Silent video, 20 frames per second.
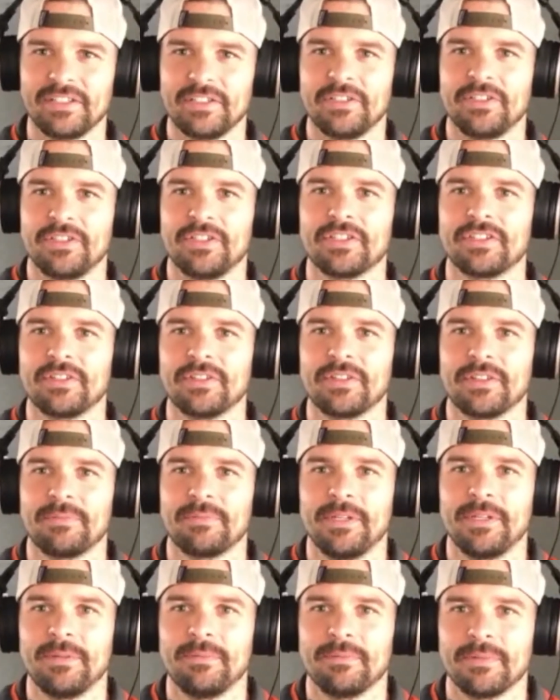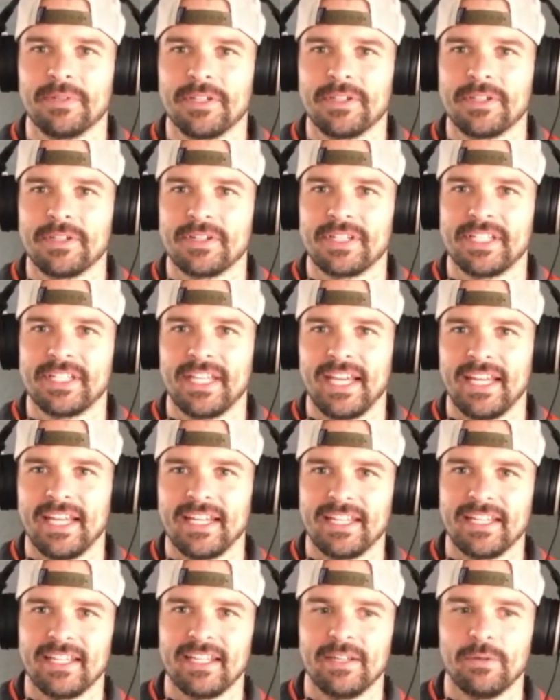just so that people understand
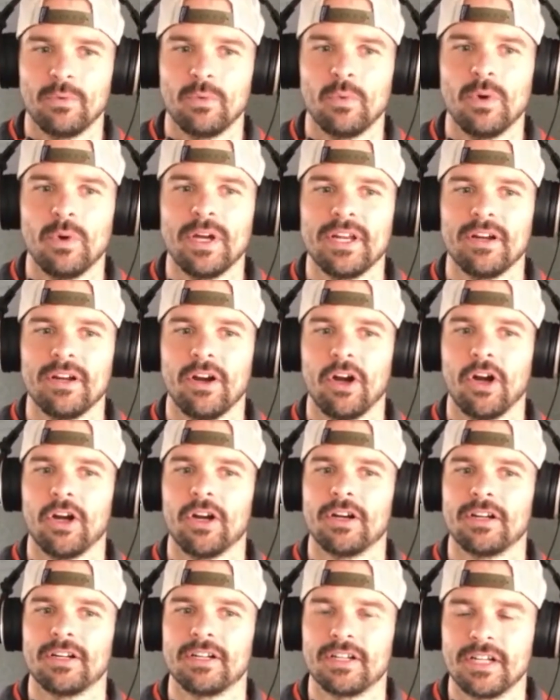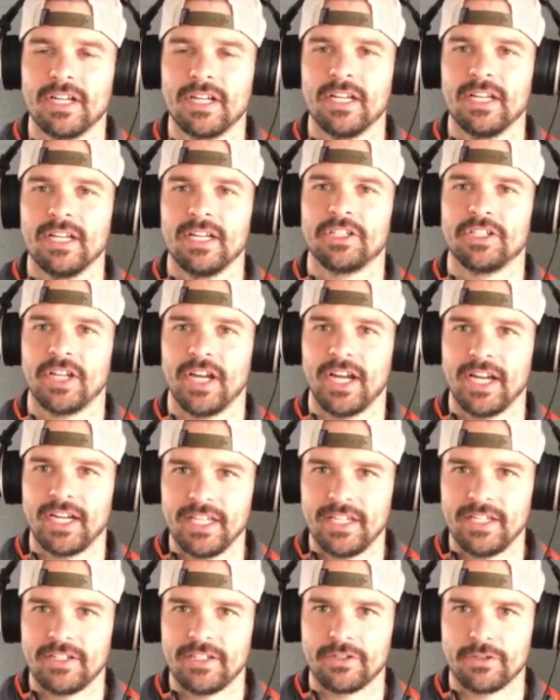it, what are
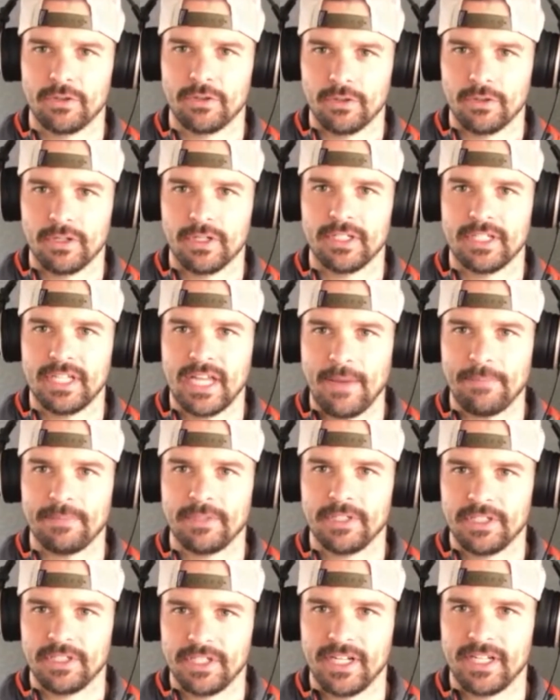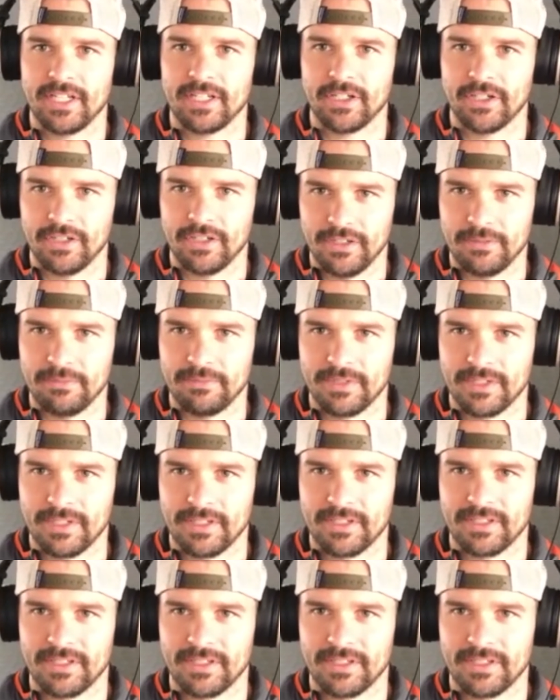Chinese or adaptogenic herbs?